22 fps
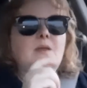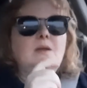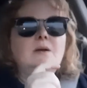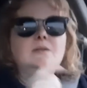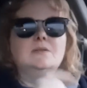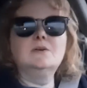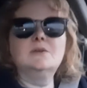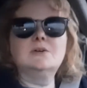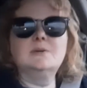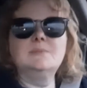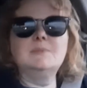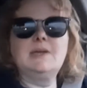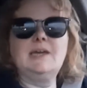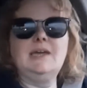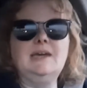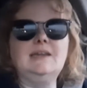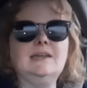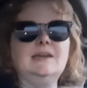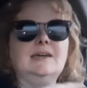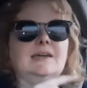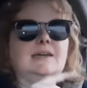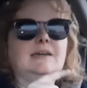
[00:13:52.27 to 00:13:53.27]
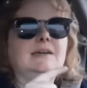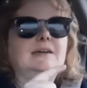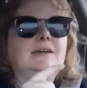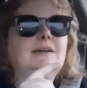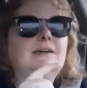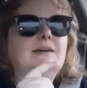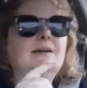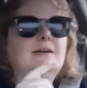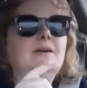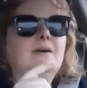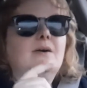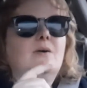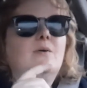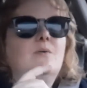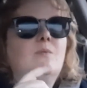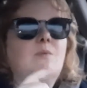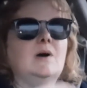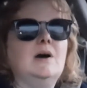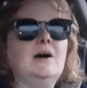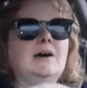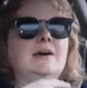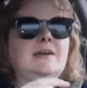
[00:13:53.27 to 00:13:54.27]
local mechanic,
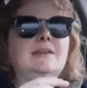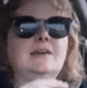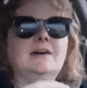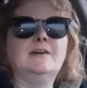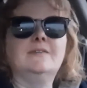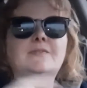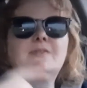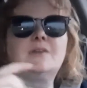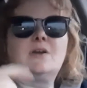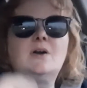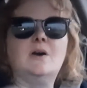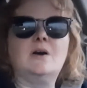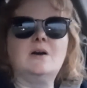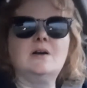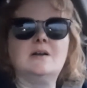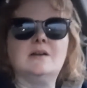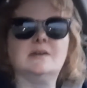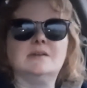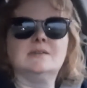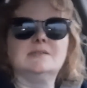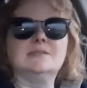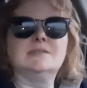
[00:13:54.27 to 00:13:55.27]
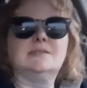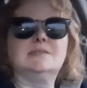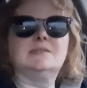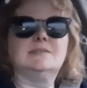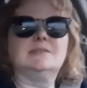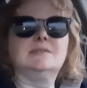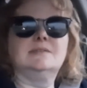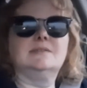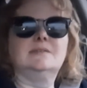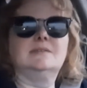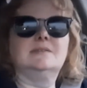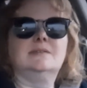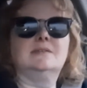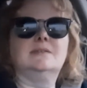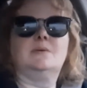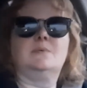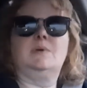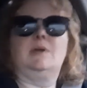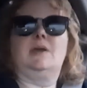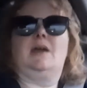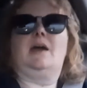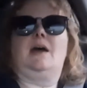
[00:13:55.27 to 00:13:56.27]
one of the cars
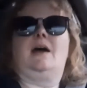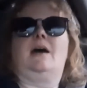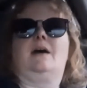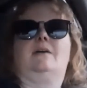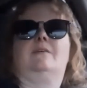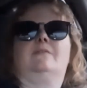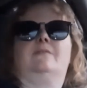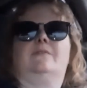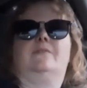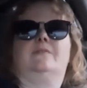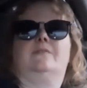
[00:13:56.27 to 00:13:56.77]
that we have